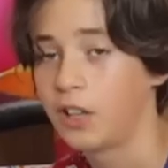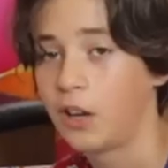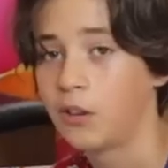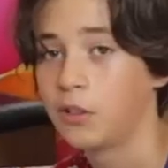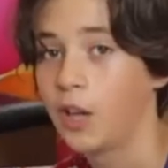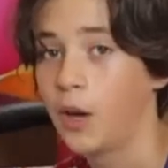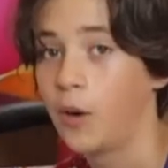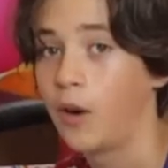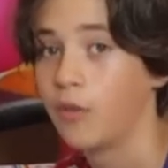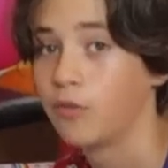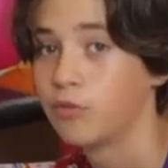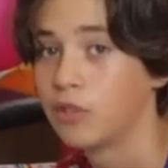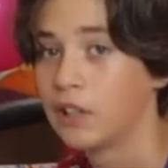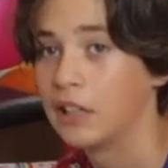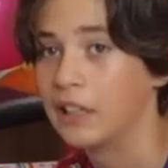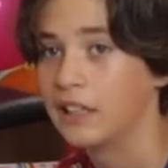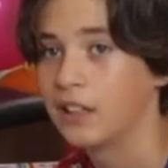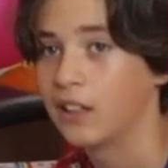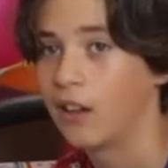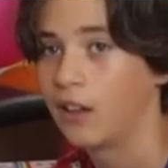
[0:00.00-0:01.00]
don't know, I
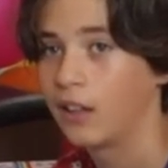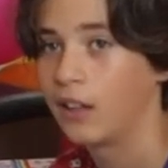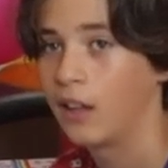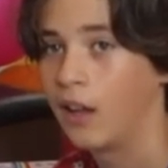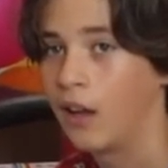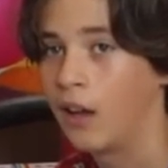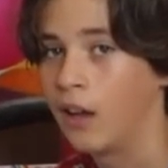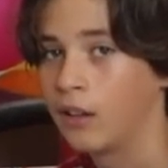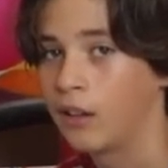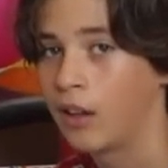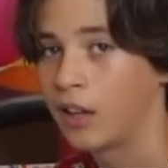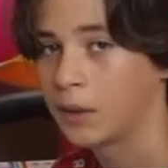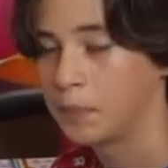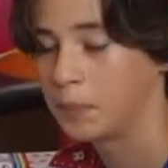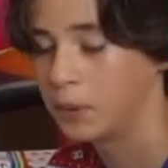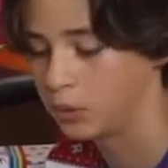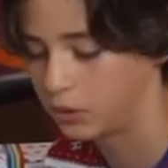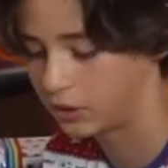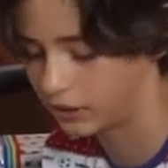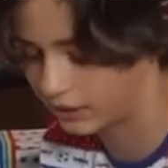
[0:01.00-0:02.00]
really like
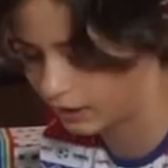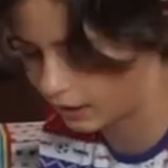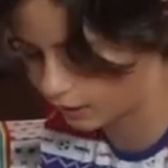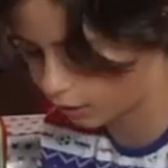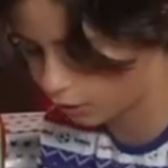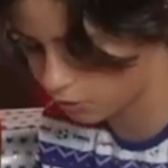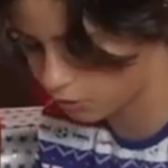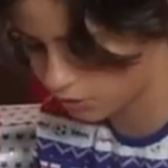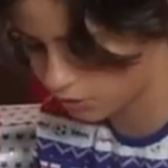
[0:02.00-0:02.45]
building Lego,